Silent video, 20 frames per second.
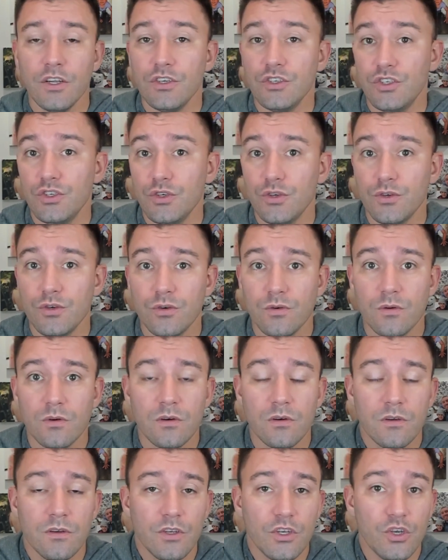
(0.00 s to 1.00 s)

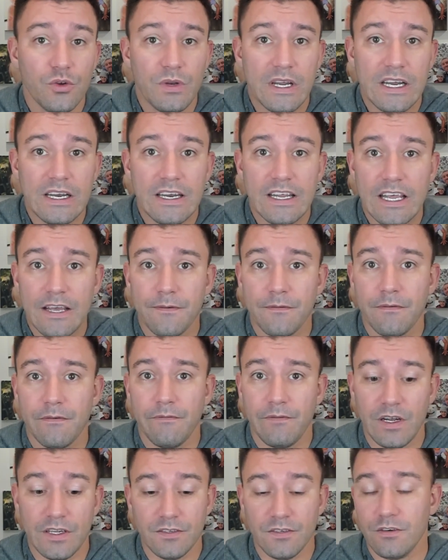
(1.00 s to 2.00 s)
Do you need gift
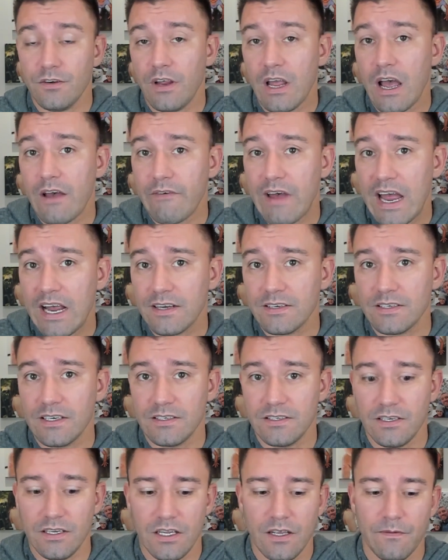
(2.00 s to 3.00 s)
funds? Do you have
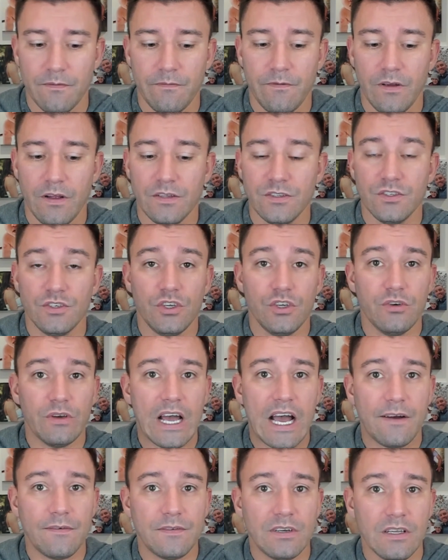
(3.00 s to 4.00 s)
access to gift funds? Do you
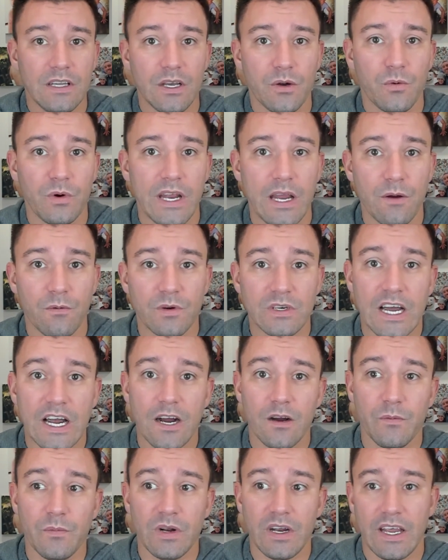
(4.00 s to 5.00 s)
have to liquidate
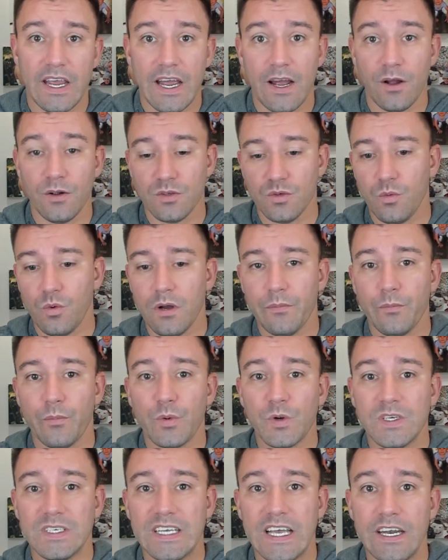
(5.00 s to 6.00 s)
retirement accounts? What
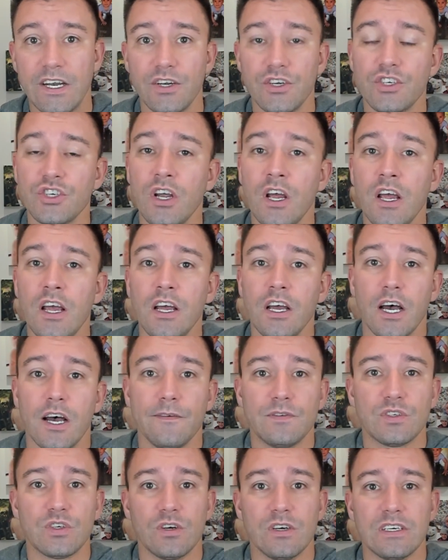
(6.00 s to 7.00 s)
percentage
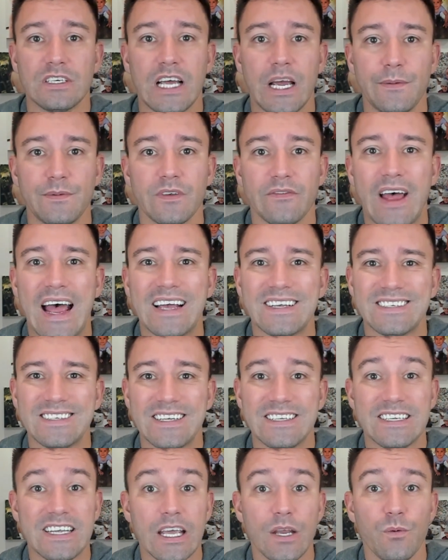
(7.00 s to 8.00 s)
of certain types of
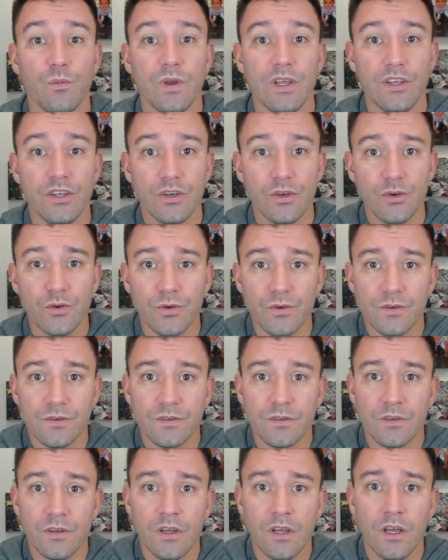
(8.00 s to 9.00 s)
assets can we
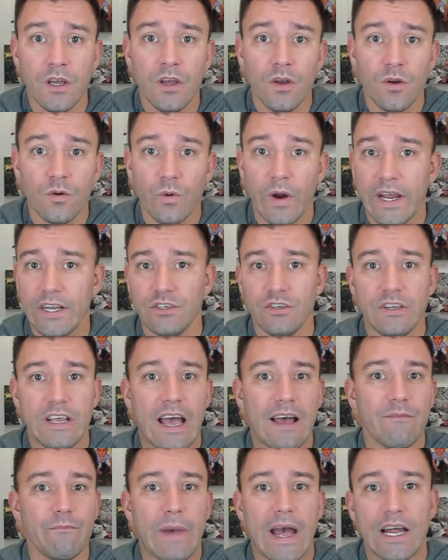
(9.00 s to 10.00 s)
use? Right? Do you
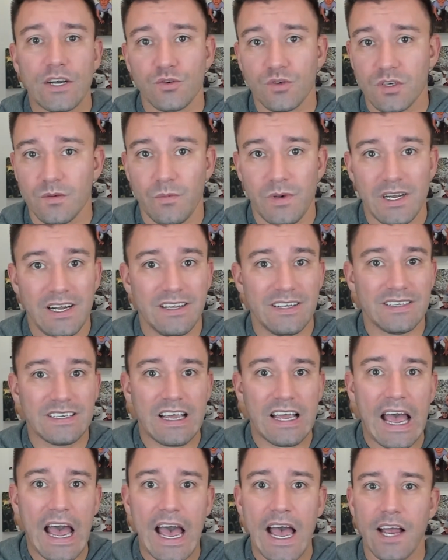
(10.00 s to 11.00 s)
have mattress money that's
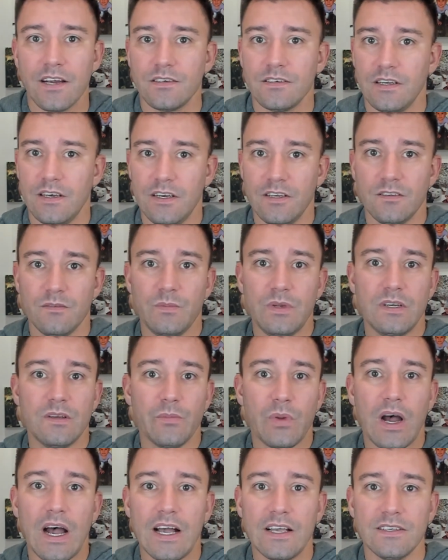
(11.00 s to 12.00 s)
cash that needs to be
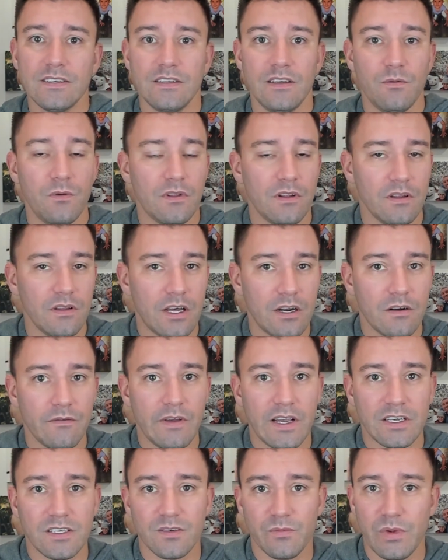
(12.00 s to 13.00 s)
deposited with a letter
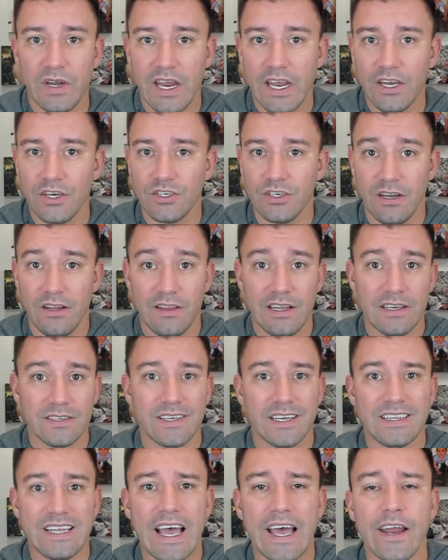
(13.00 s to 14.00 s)
of explanation and things
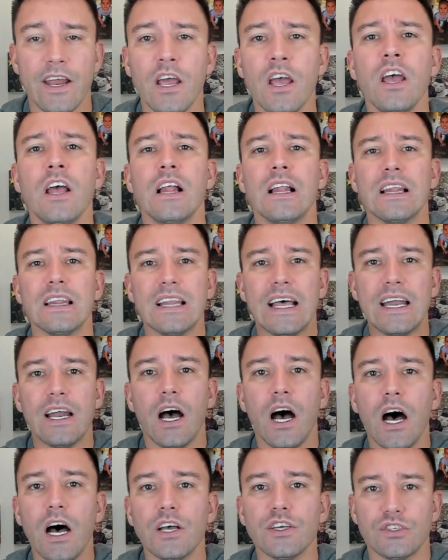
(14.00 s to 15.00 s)
like that?
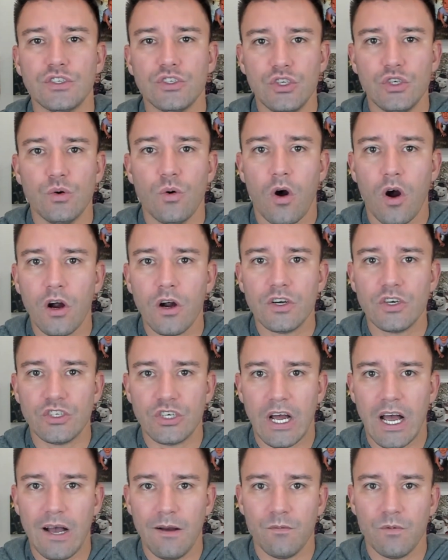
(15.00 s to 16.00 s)
Let us do our
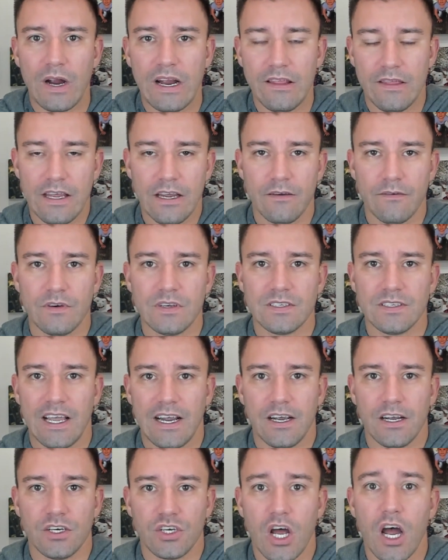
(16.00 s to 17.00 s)
job, right? Think of us
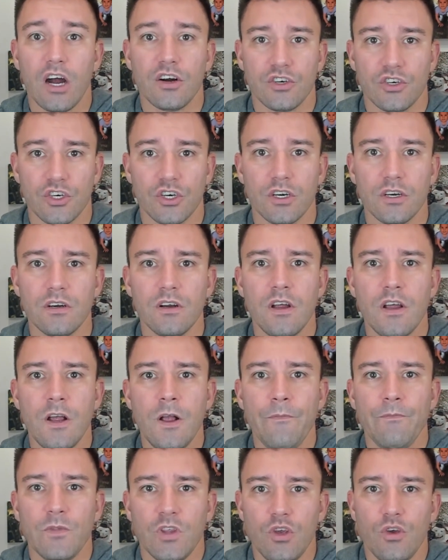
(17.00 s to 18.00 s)
like a doctor.
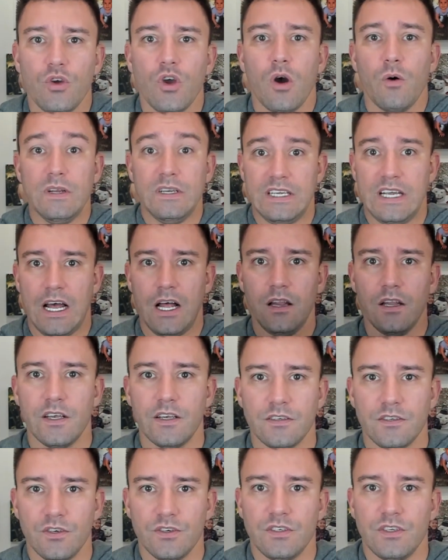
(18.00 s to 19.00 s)
You go and tell
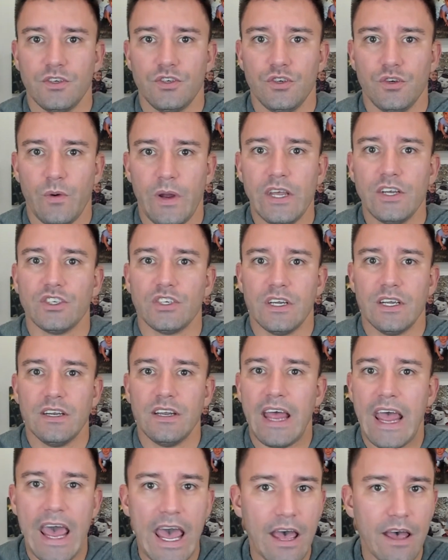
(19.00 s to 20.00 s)
us your
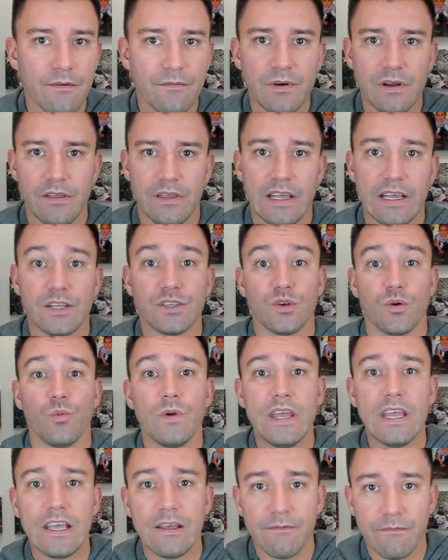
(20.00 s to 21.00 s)
situation, everything, so
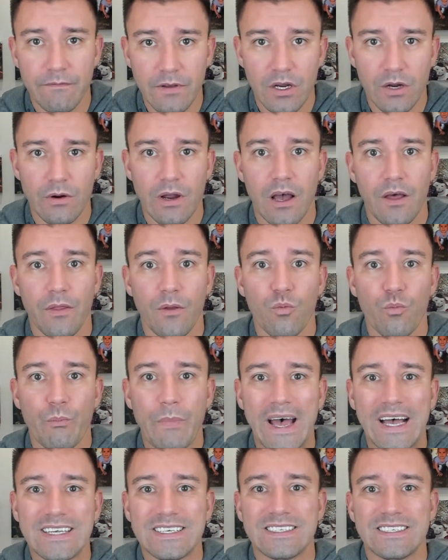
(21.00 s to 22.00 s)
we can figure out the
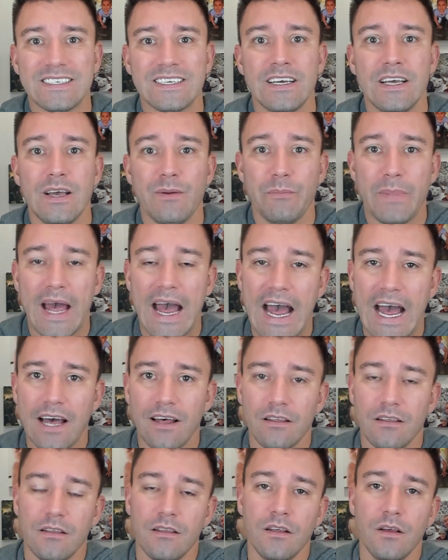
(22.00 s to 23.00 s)
best
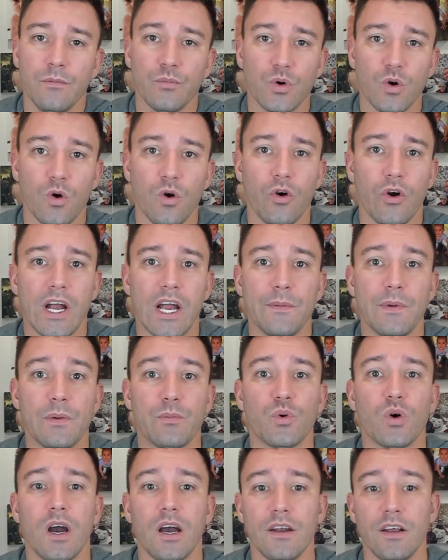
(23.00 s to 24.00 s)
path, program,
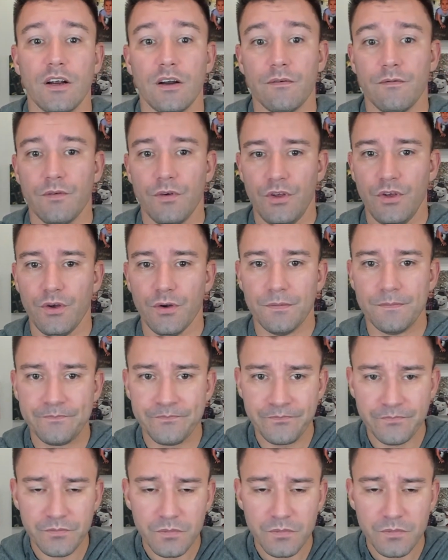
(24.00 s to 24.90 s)
and product for you.